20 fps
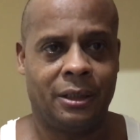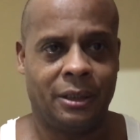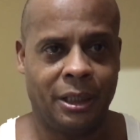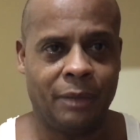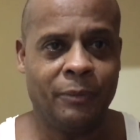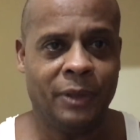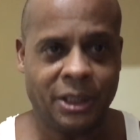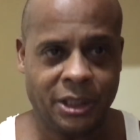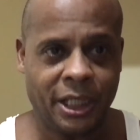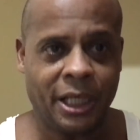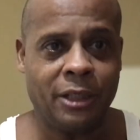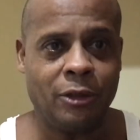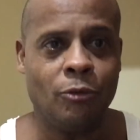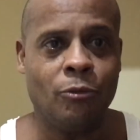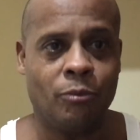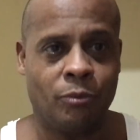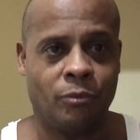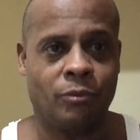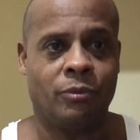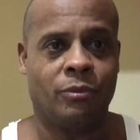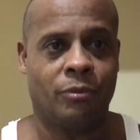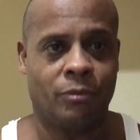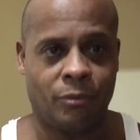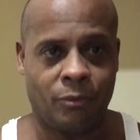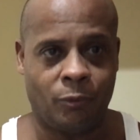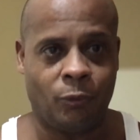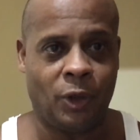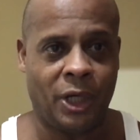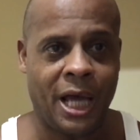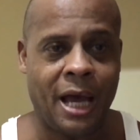let me tell you
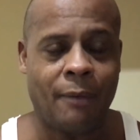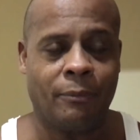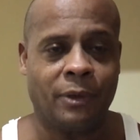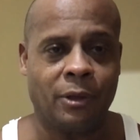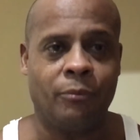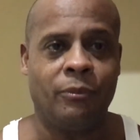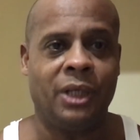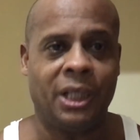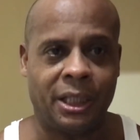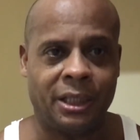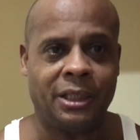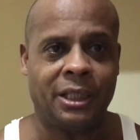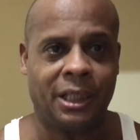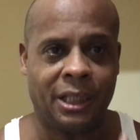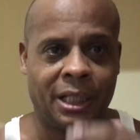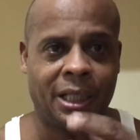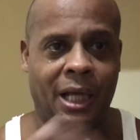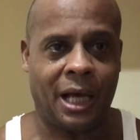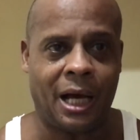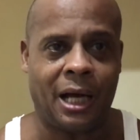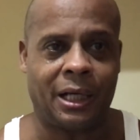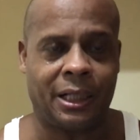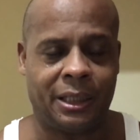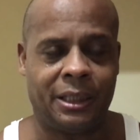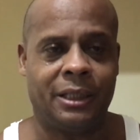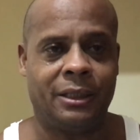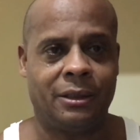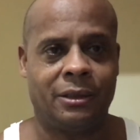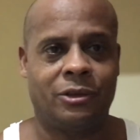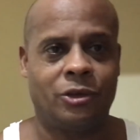what happened to me and then I'll
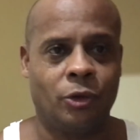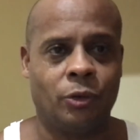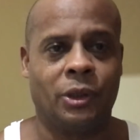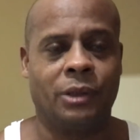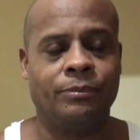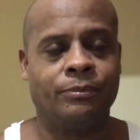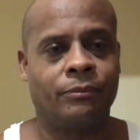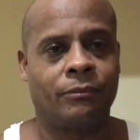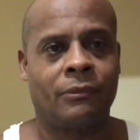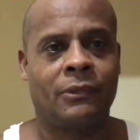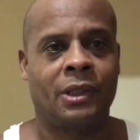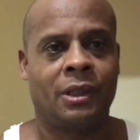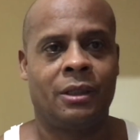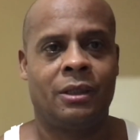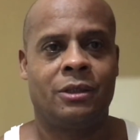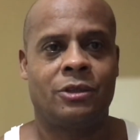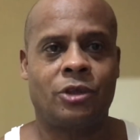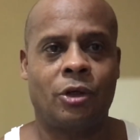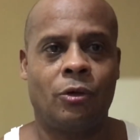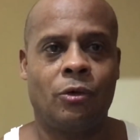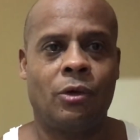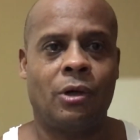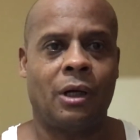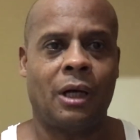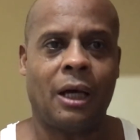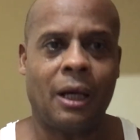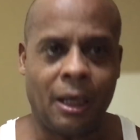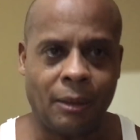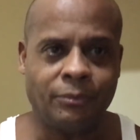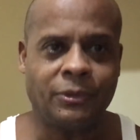get to it. So
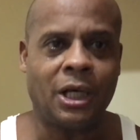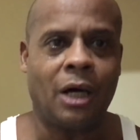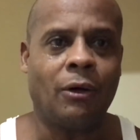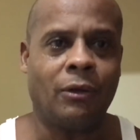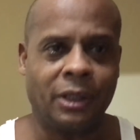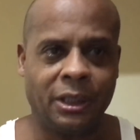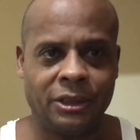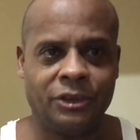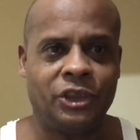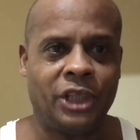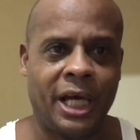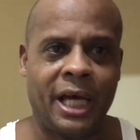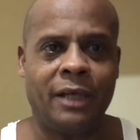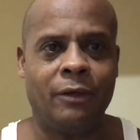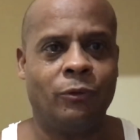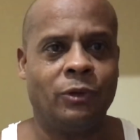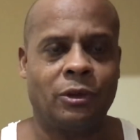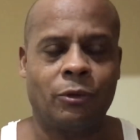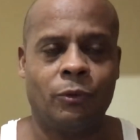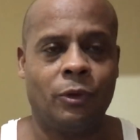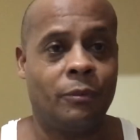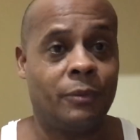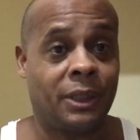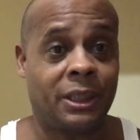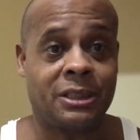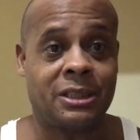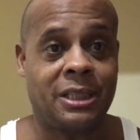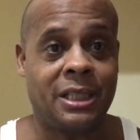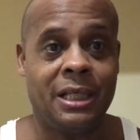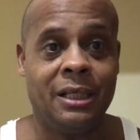I'm talking, chatting with the woman.
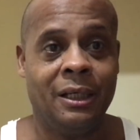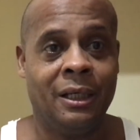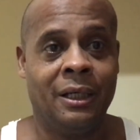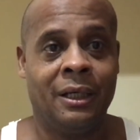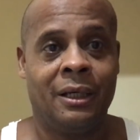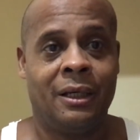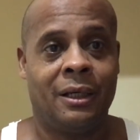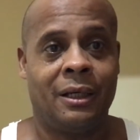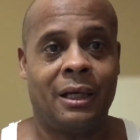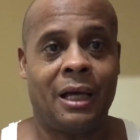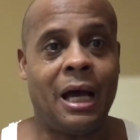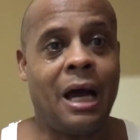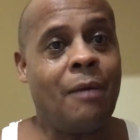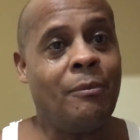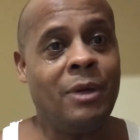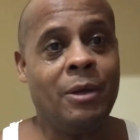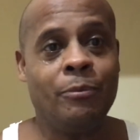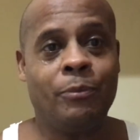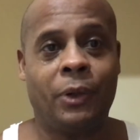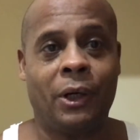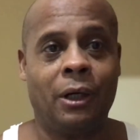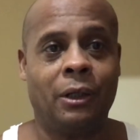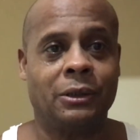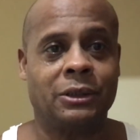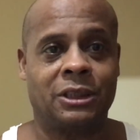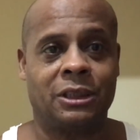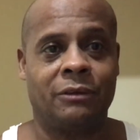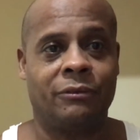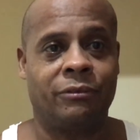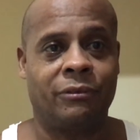Because see, I'm
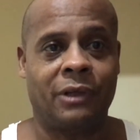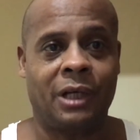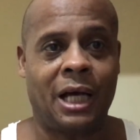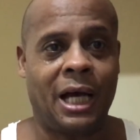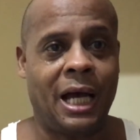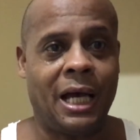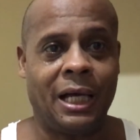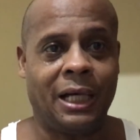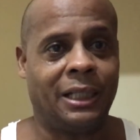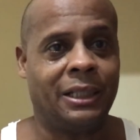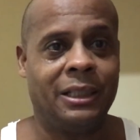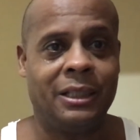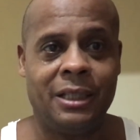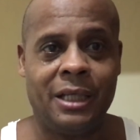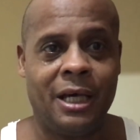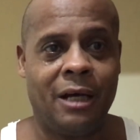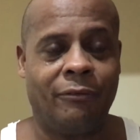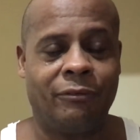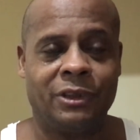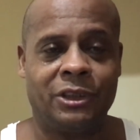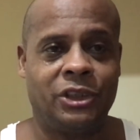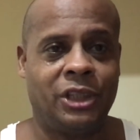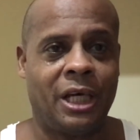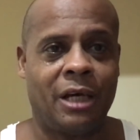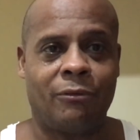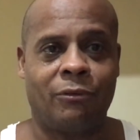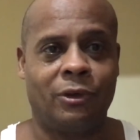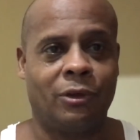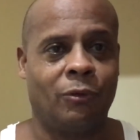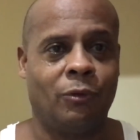impulsive. I can never
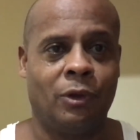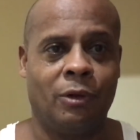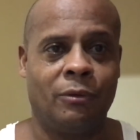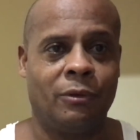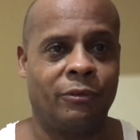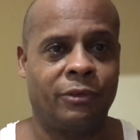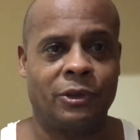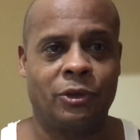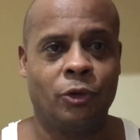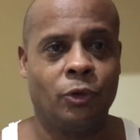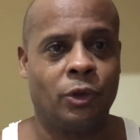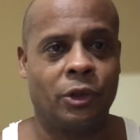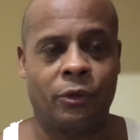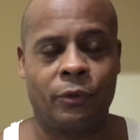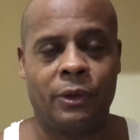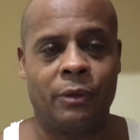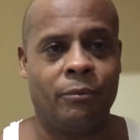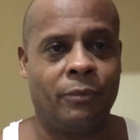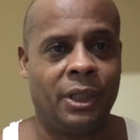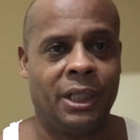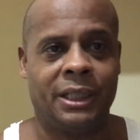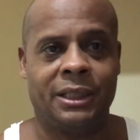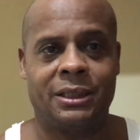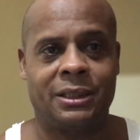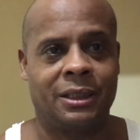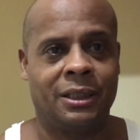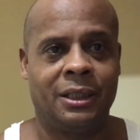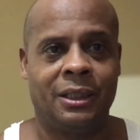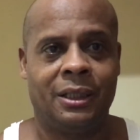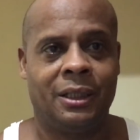chat with a woman for 2 or 3
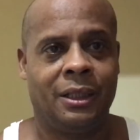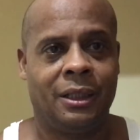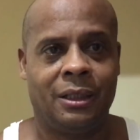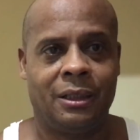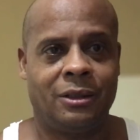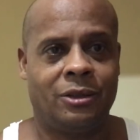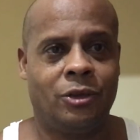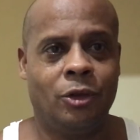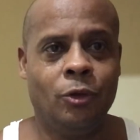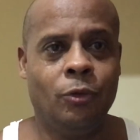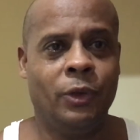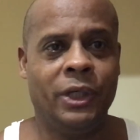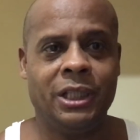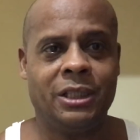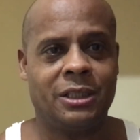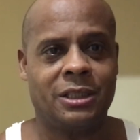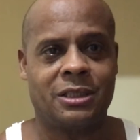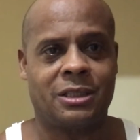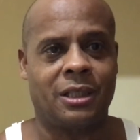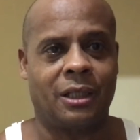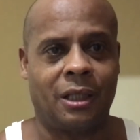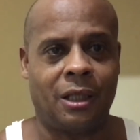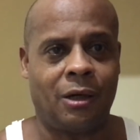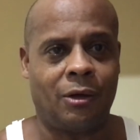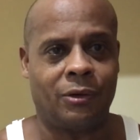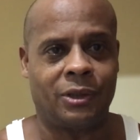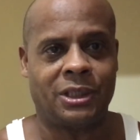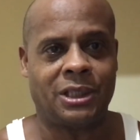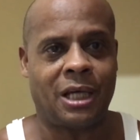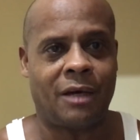months. 2 weeks is the
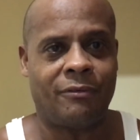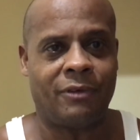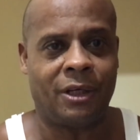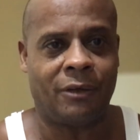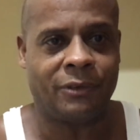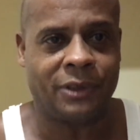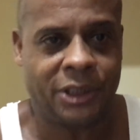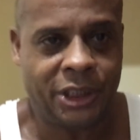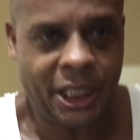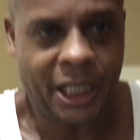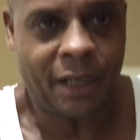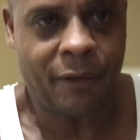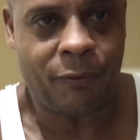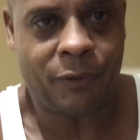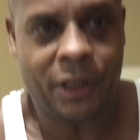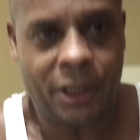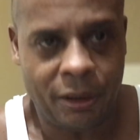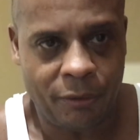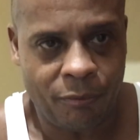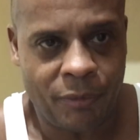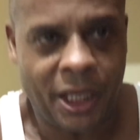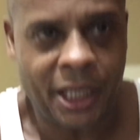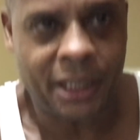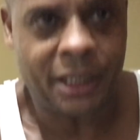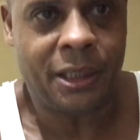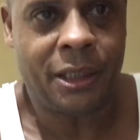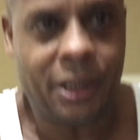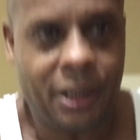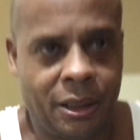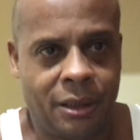longest I've ever chatted with anybody.
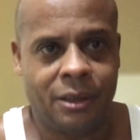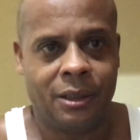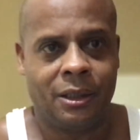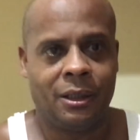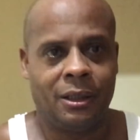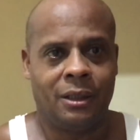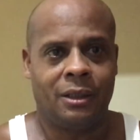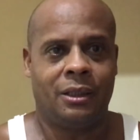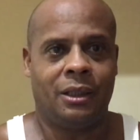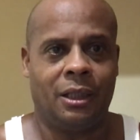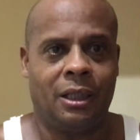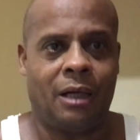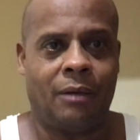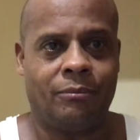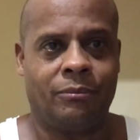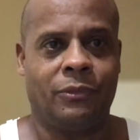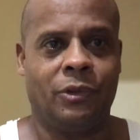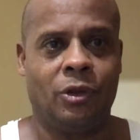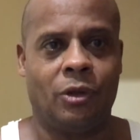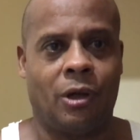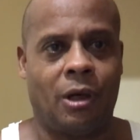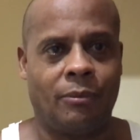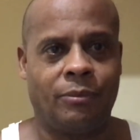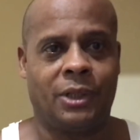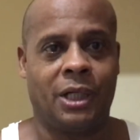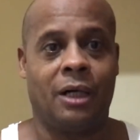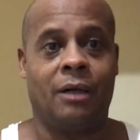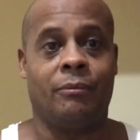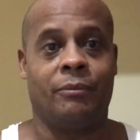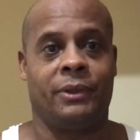And then I'm, you know, I'm
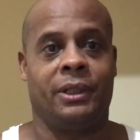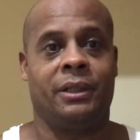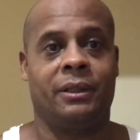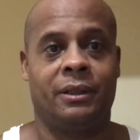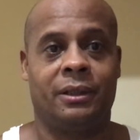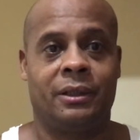coming.